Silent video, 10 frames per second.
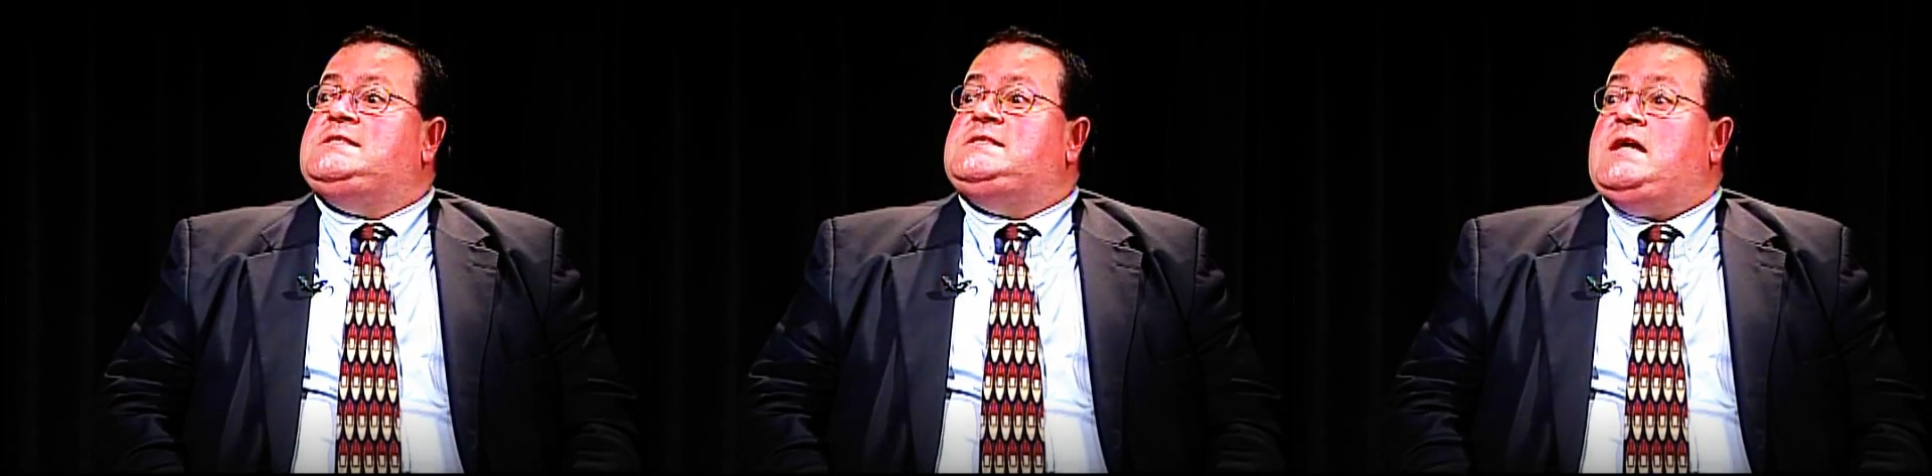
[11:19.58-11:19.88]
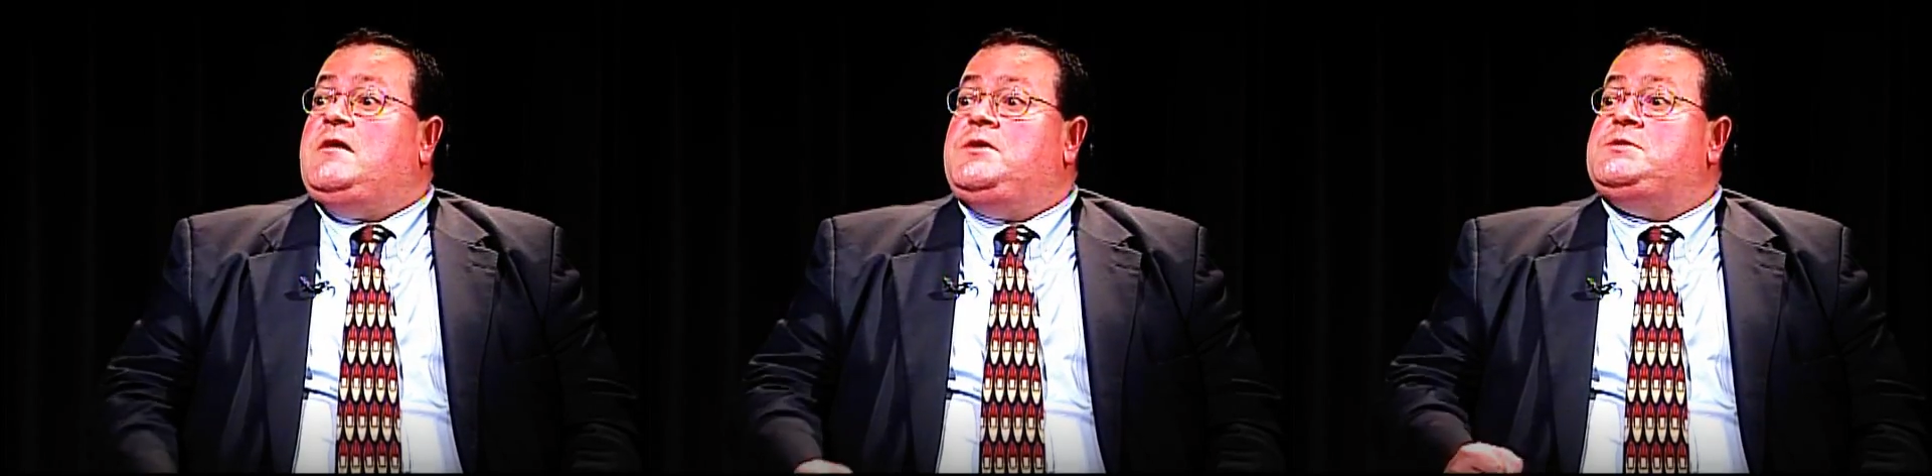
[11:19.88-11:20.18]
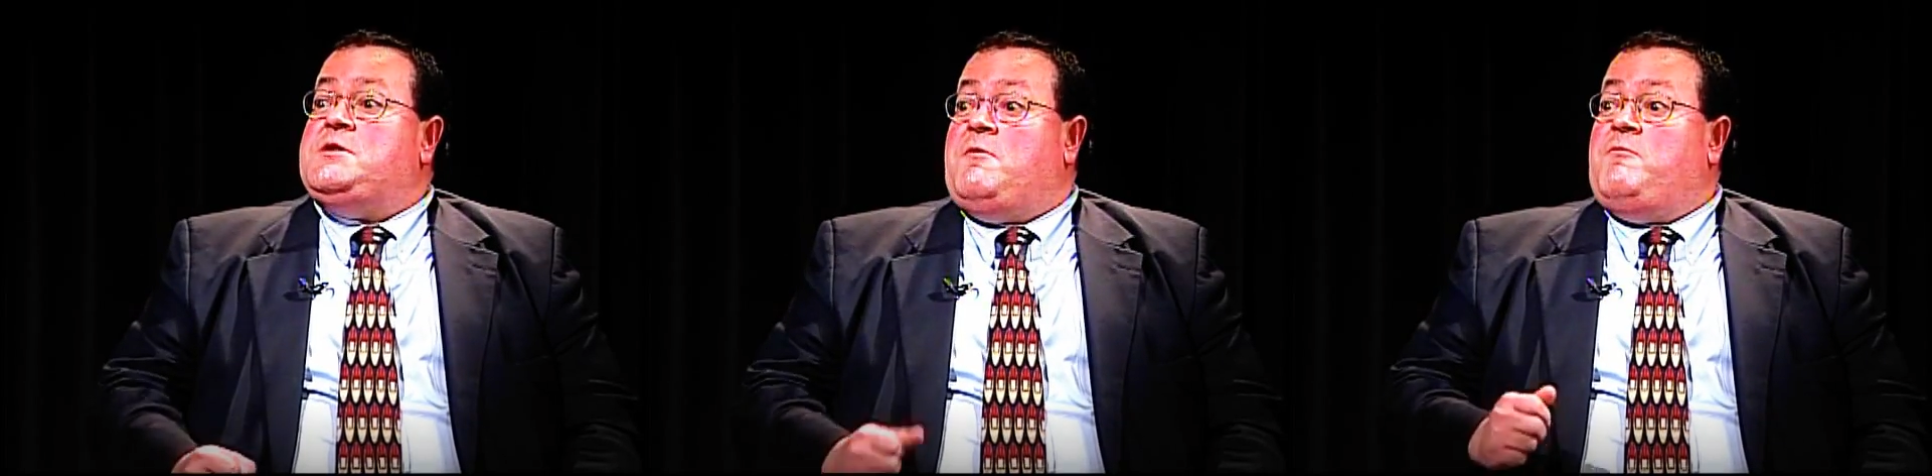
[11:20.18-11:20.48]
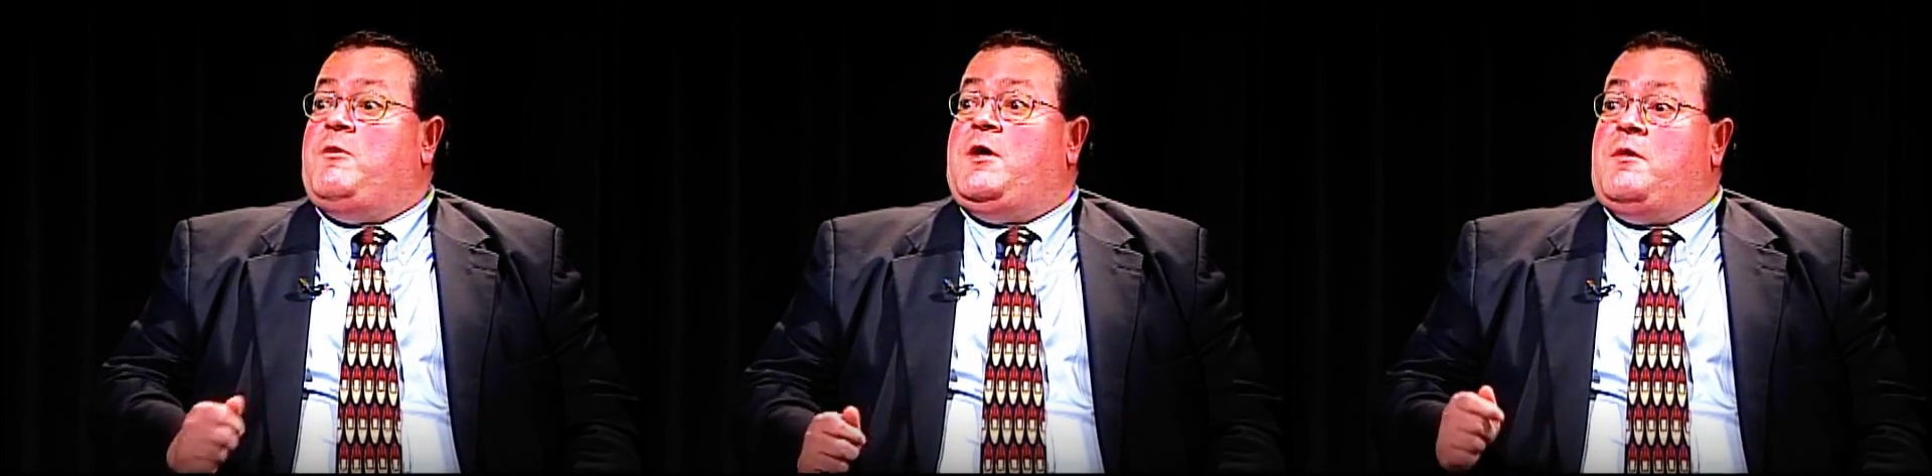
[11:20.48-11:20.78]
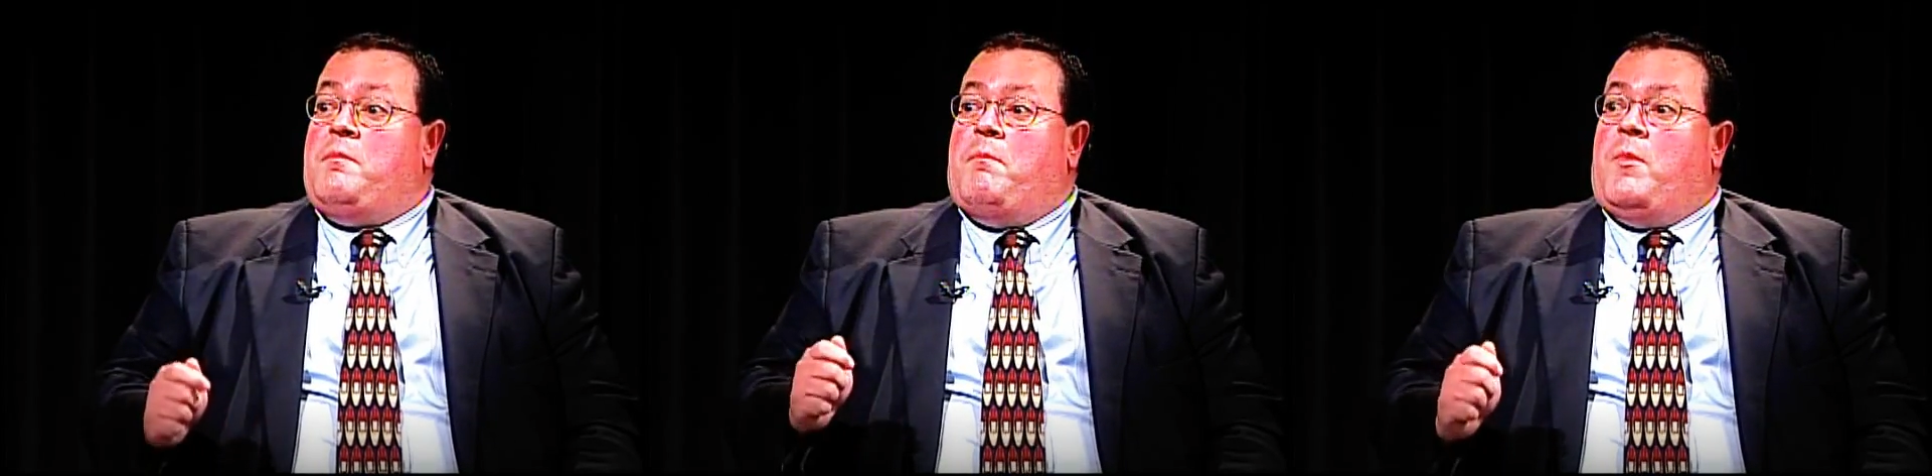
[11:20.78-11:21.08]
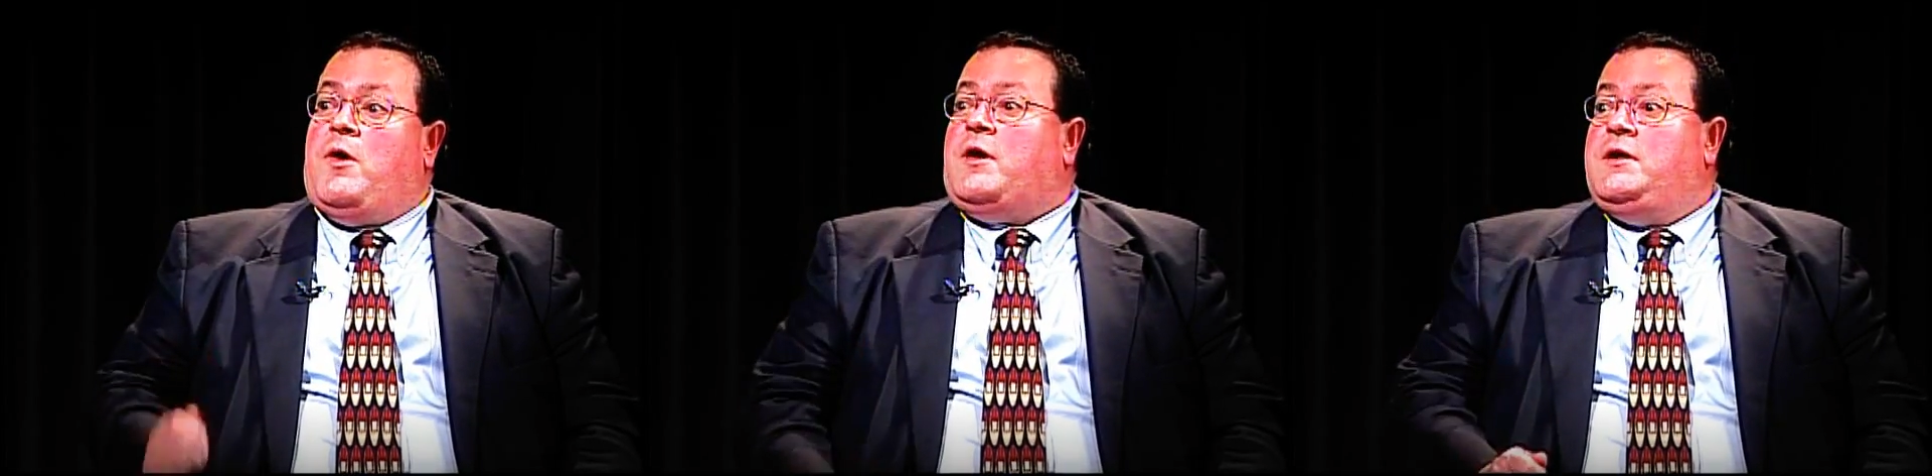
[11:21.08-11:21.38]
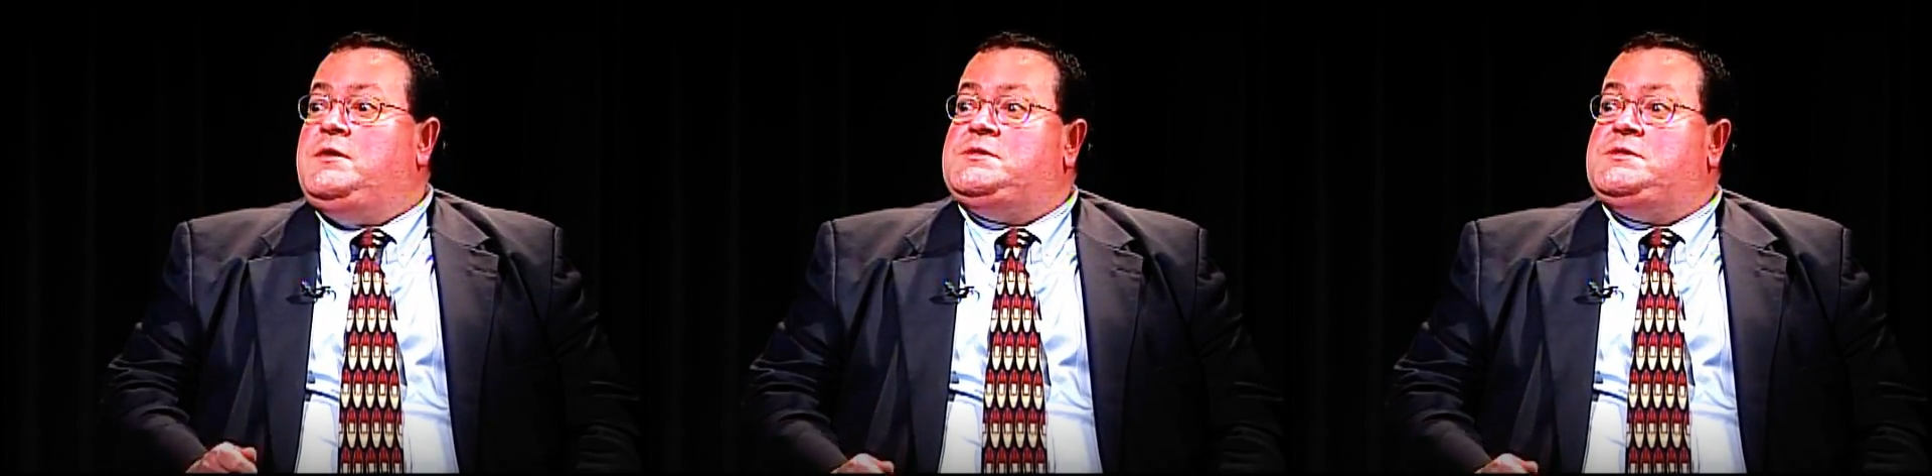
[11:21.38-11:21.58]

Sell yourself well, market